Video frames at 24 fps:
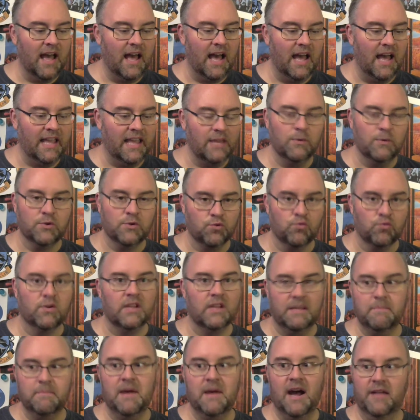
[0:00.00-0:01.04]
He was
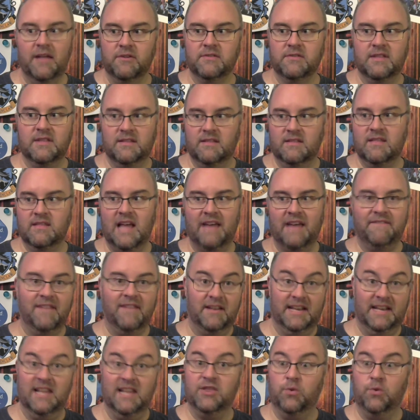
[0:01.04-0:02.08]
really bothered that I
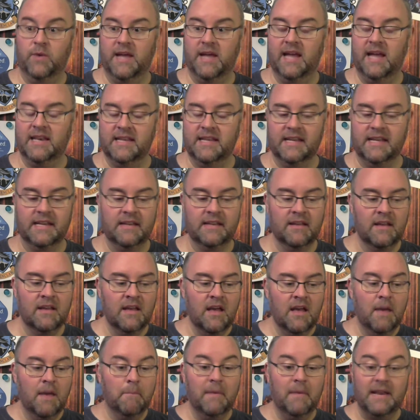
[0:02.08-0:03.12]
found out the way I did.
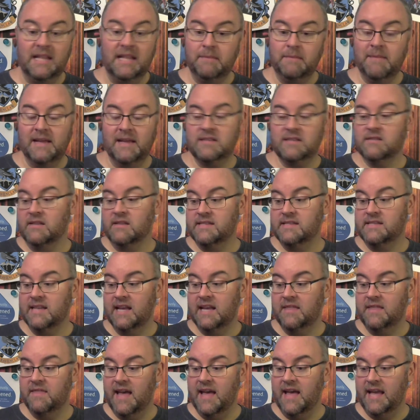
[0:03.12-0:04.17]
But he basically
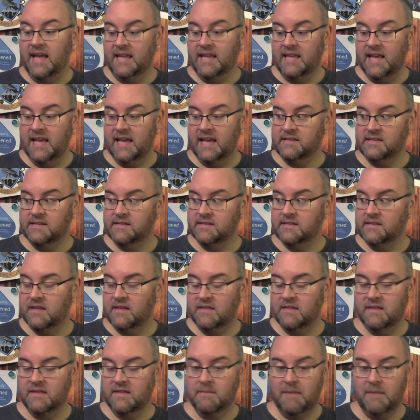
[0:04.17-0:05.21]
said that
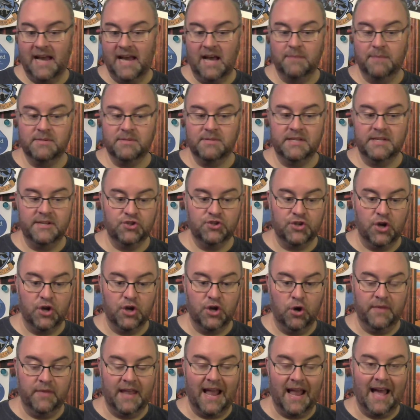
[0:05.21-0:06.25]
yes, the biopsies
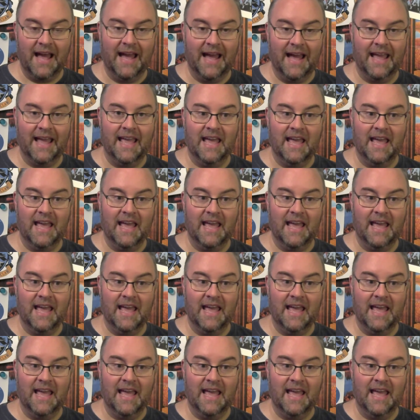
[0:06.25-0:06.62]
show that I